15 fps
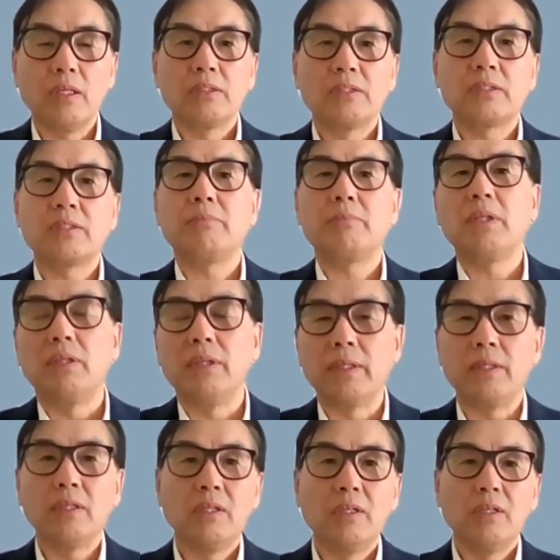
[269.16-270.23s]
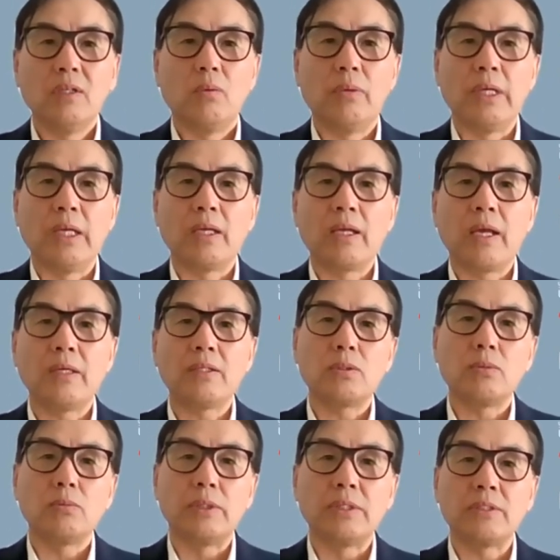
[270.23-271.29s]
Similarly, we
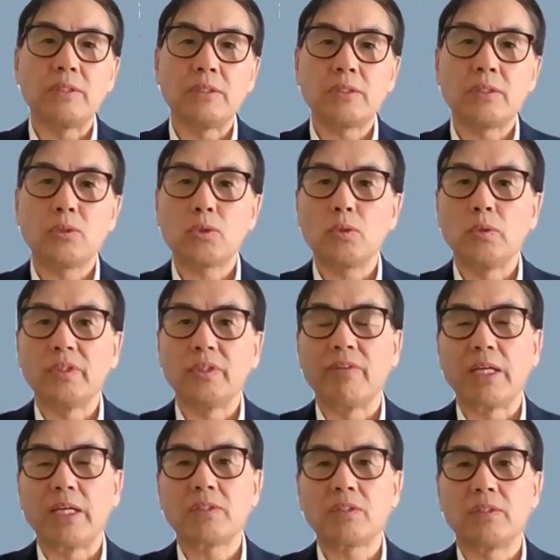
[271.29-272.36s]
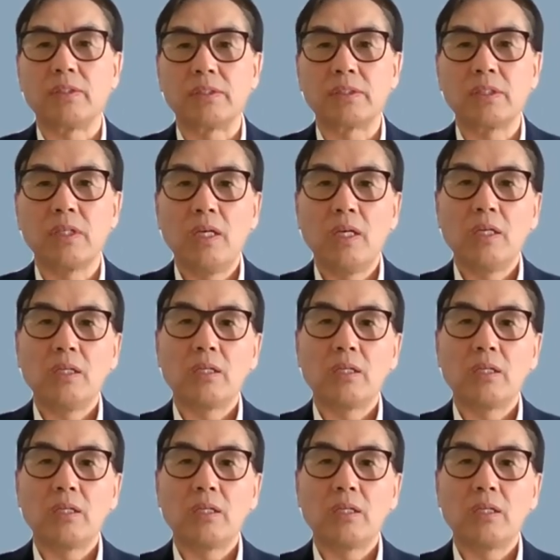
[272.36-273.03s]
engaged with institutional investors,